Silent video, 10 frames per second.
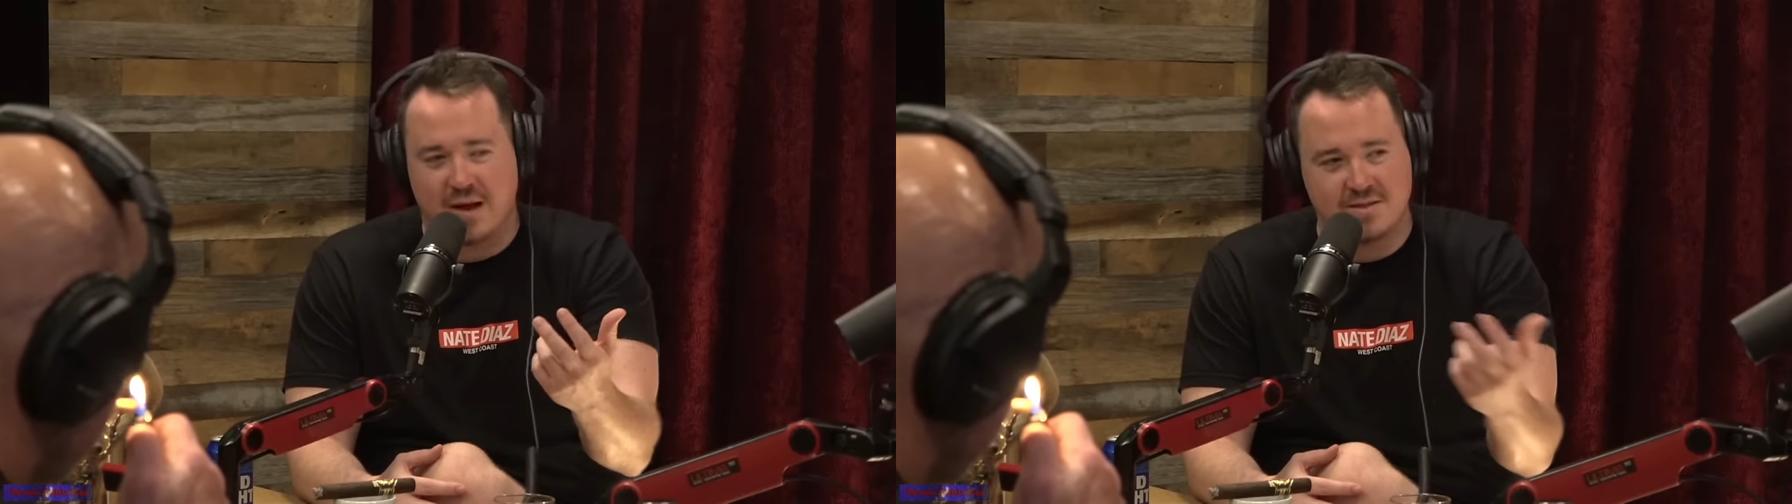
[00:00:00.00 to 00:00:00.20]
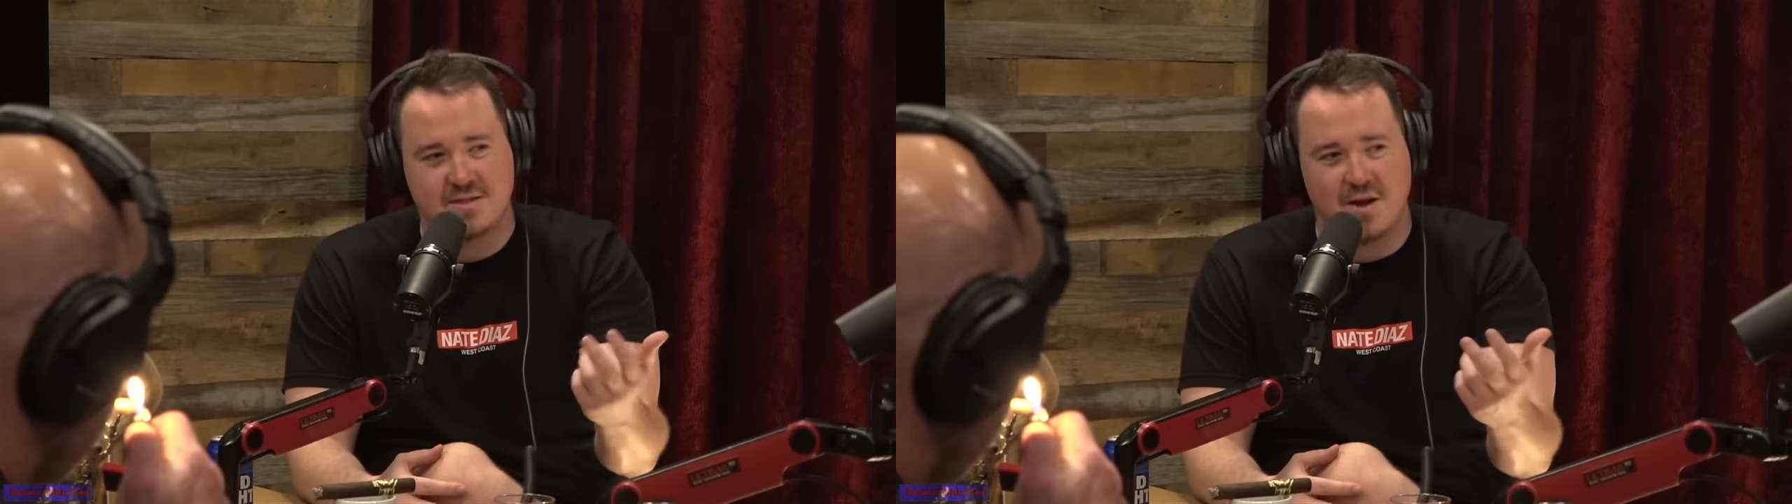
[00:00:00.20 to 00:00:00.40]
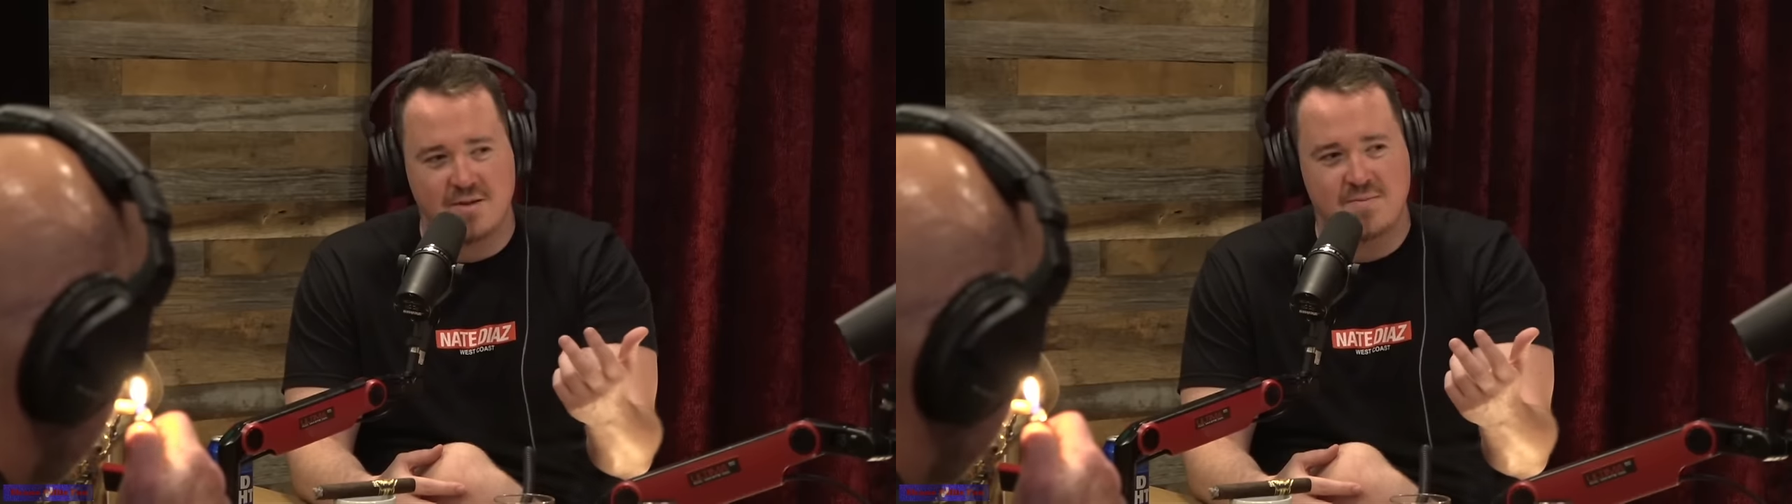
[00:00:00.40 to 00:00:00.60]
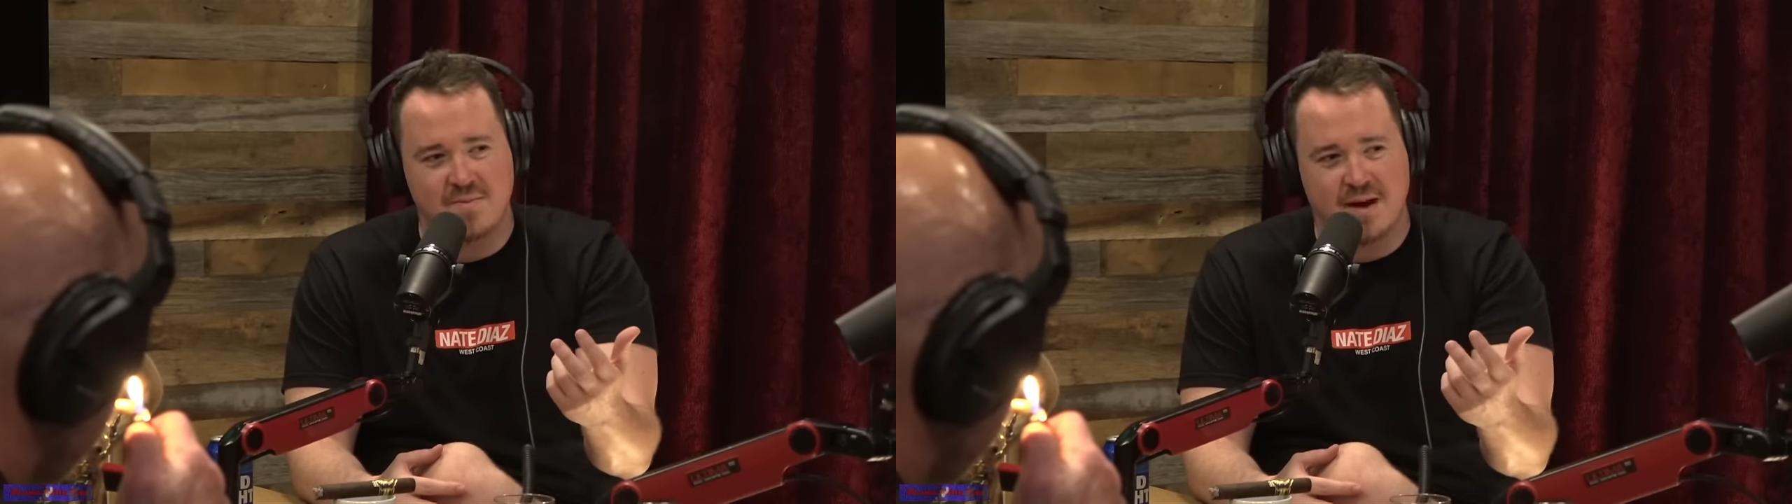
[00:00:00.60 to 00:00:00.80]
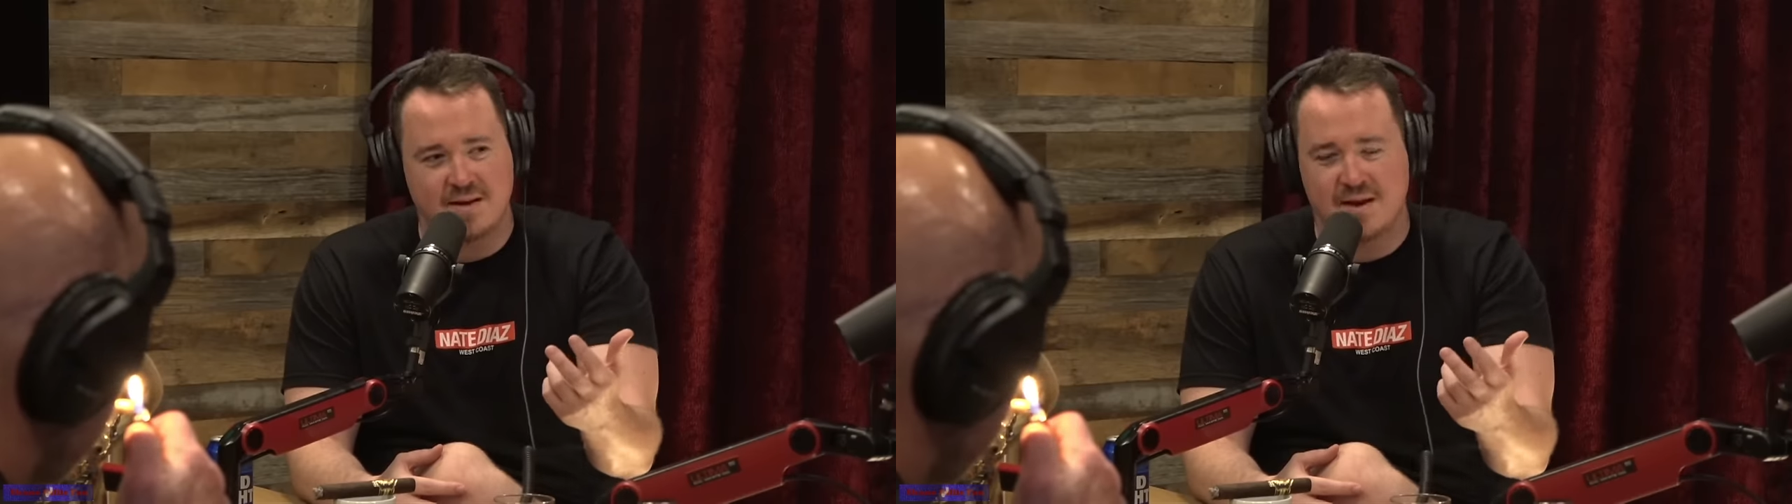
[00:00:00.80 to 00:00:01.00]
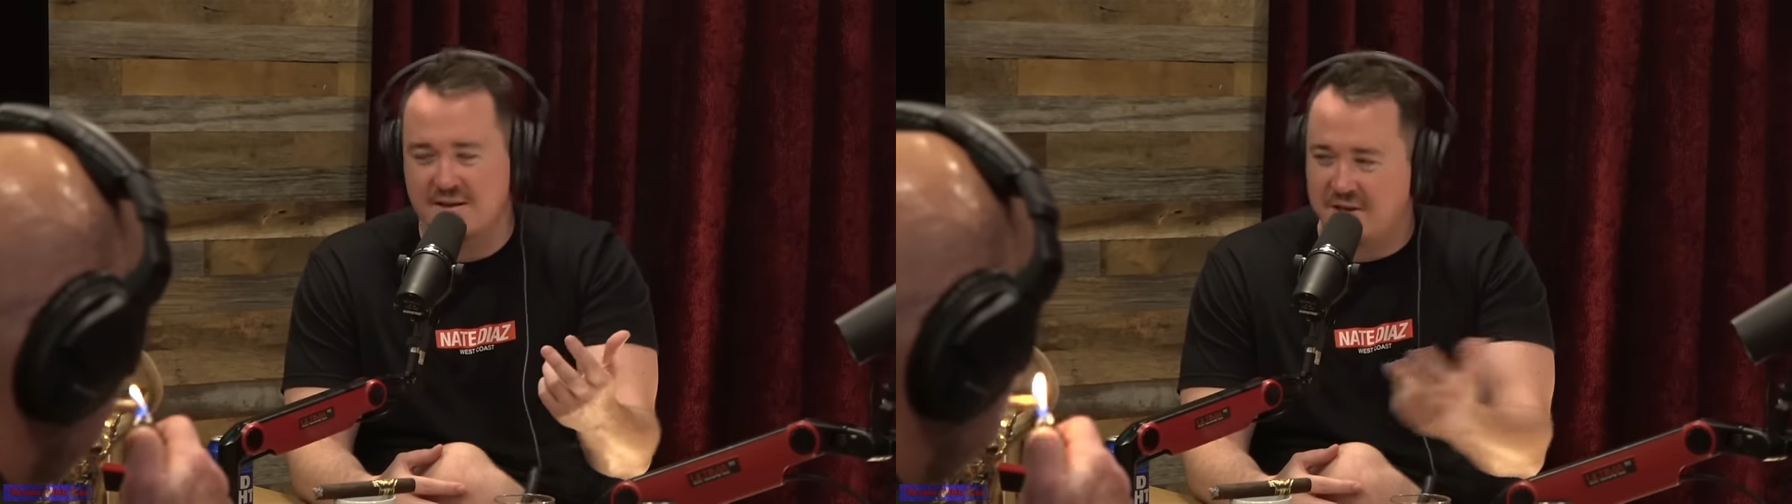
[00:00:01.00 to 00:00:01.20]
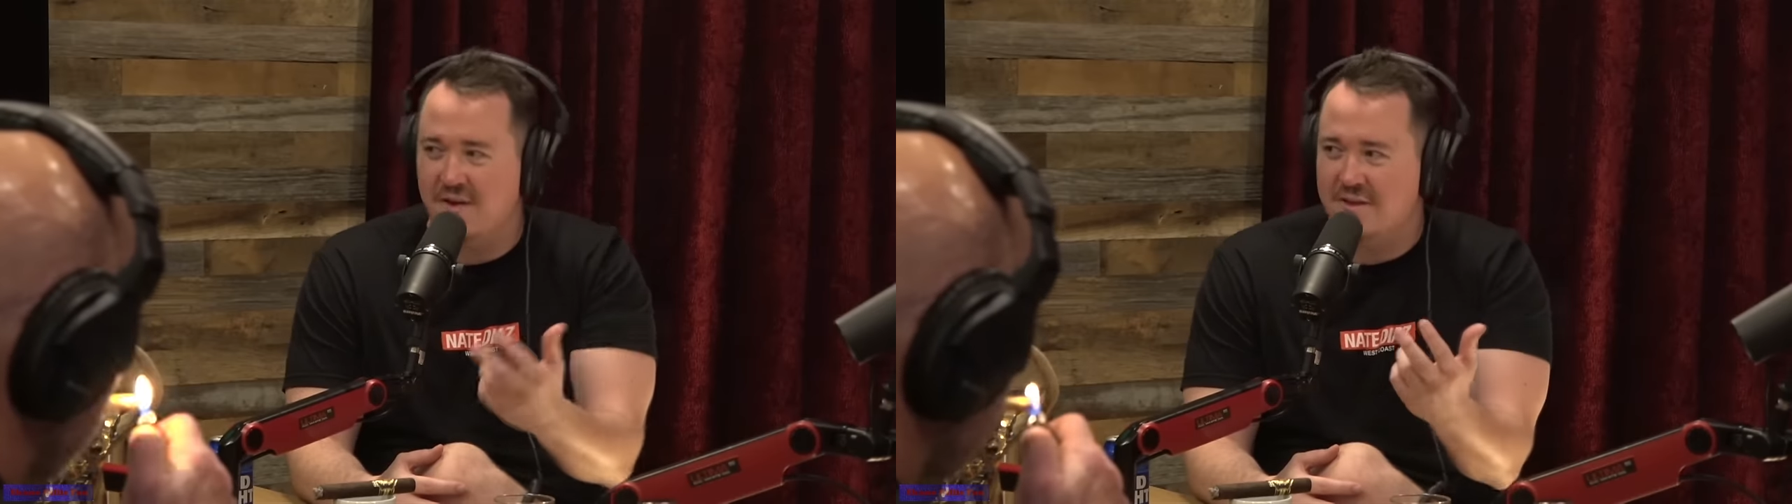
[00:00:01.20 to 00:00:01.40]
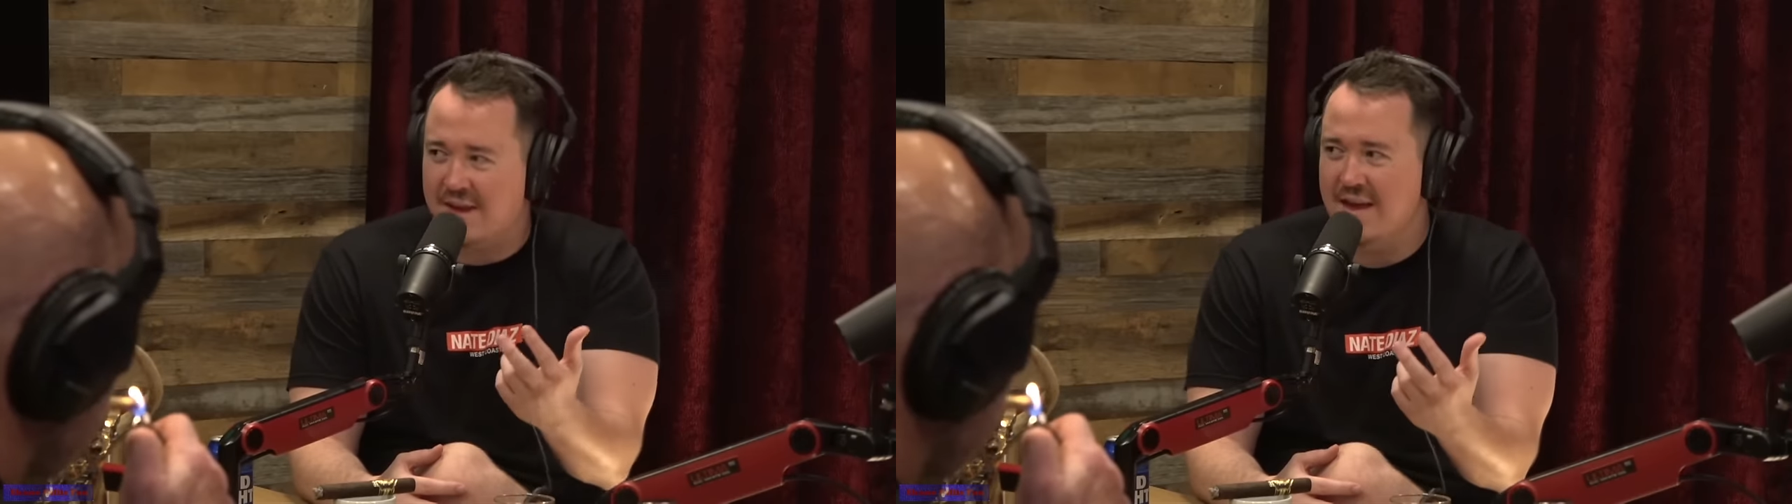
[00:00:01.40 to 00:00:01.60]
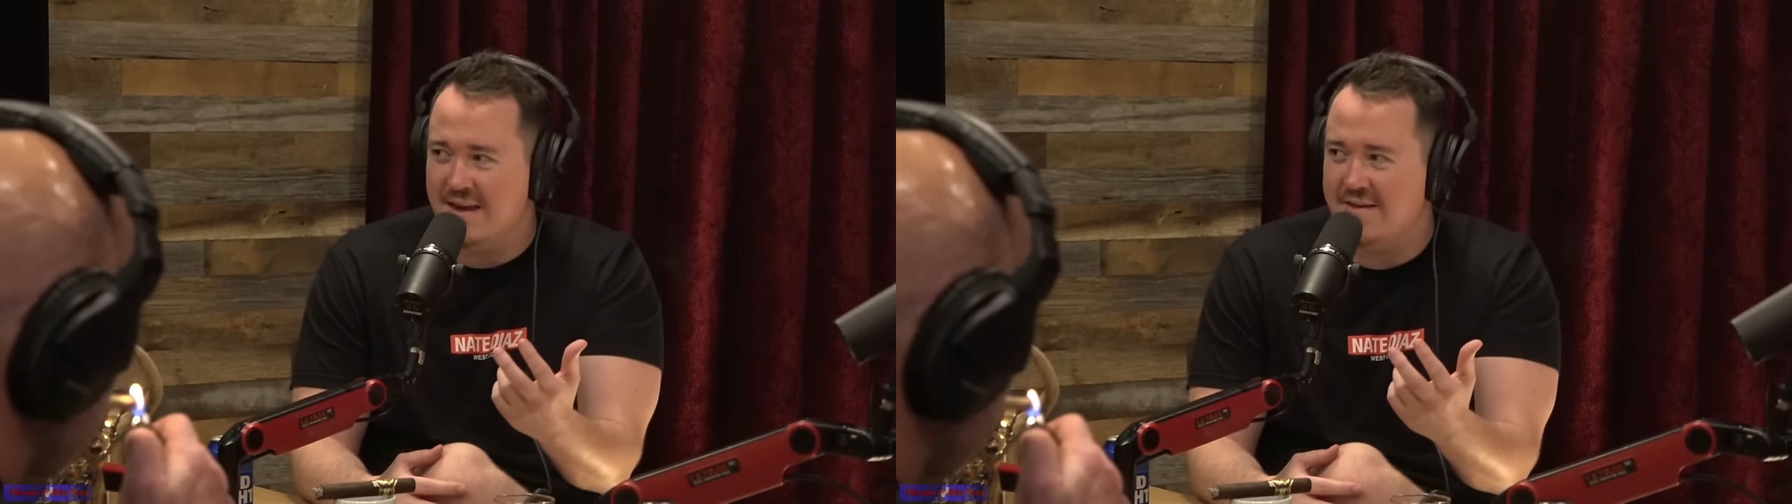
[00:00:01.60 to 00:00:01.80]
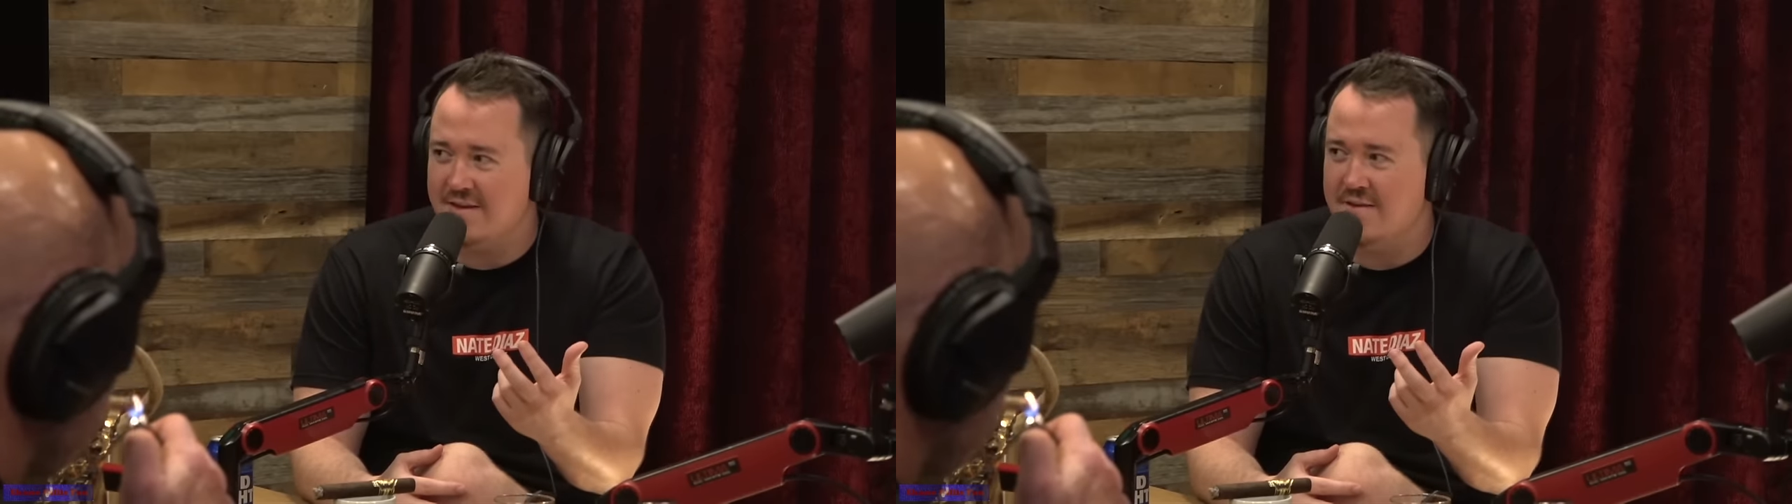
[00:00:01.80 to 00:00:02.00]
I saw the wait. I, I saw, saw the him?
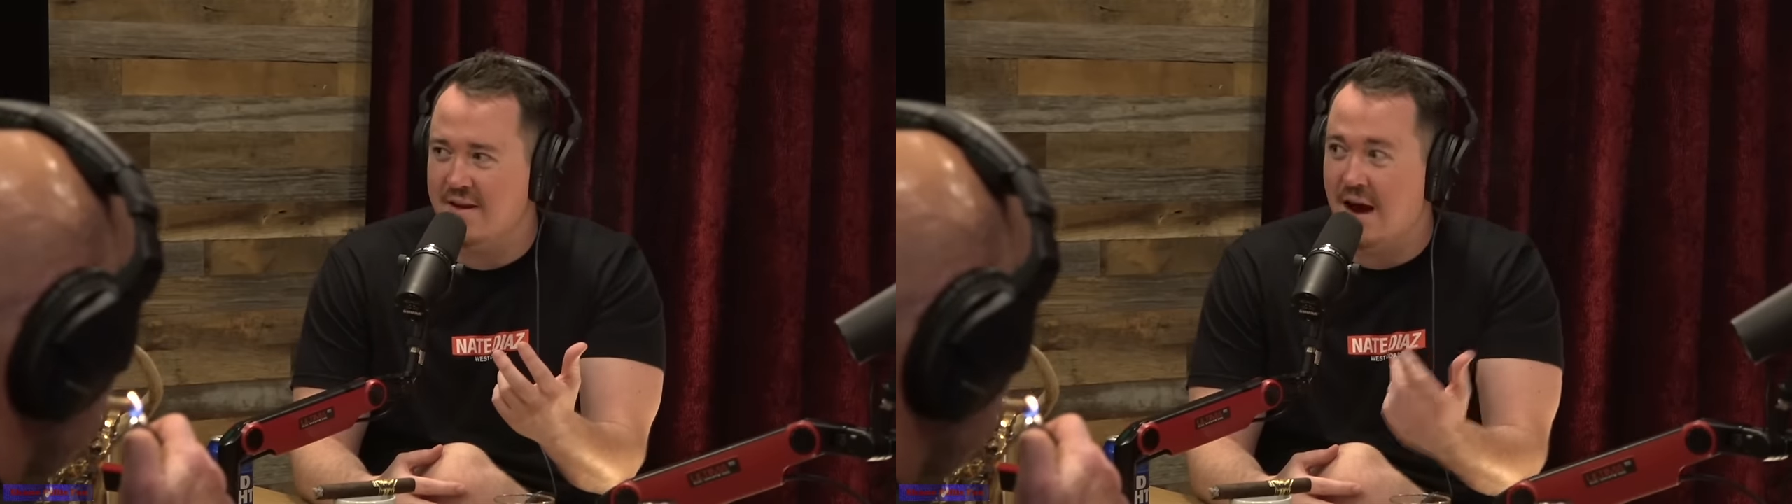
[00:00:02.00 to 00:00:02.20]
King, dude.